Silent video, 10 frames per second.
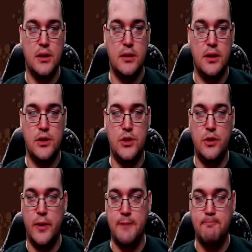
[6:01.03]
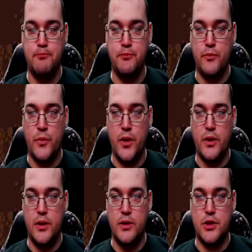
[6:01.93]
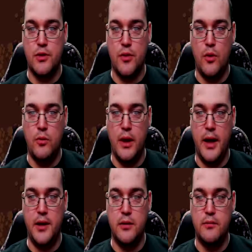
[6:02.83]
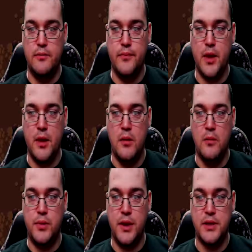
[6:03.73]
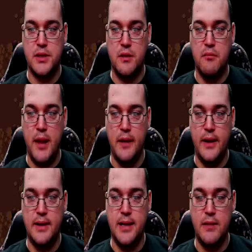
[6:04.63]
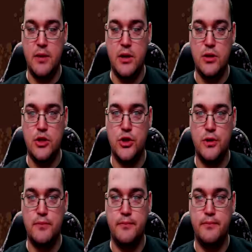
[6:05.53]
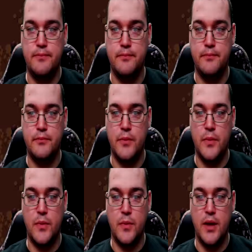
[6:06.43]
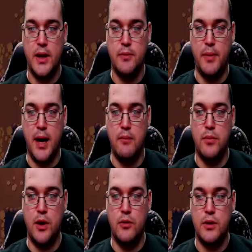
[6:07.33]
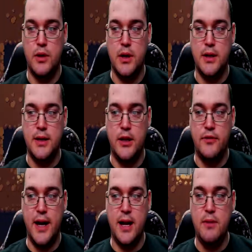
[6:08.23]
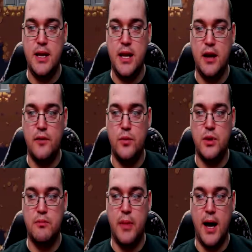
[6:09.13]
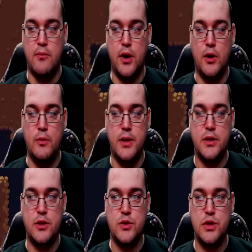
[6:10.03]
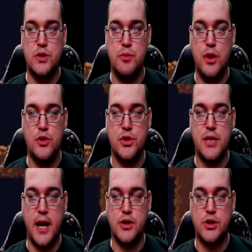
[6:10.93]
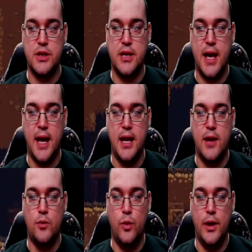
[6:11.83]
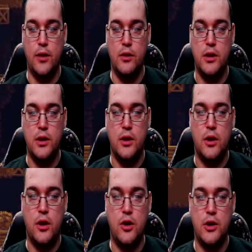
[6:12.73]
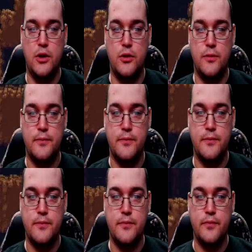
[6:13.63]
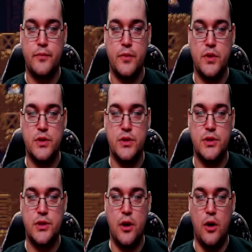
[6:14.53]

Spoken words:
Let's do it. It's a throwable item, plus melee damage, and the bomb bow. Now you've got to be careful with the bomb bow because those explosions actually can and will hurt you. So,